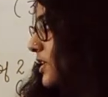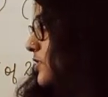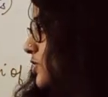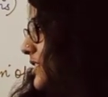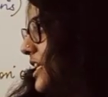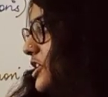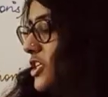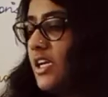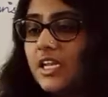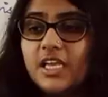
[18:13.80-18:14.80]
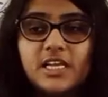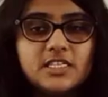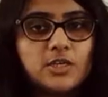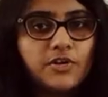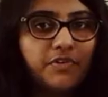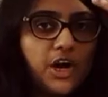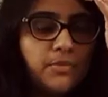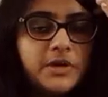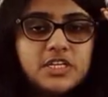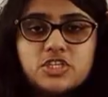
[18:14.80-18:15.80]
So section D is of
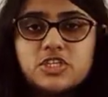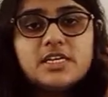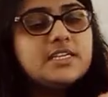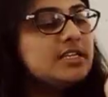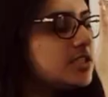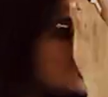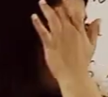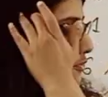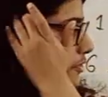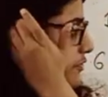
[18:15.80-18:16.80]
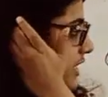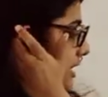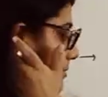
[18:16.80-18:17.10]
how much? It is of 15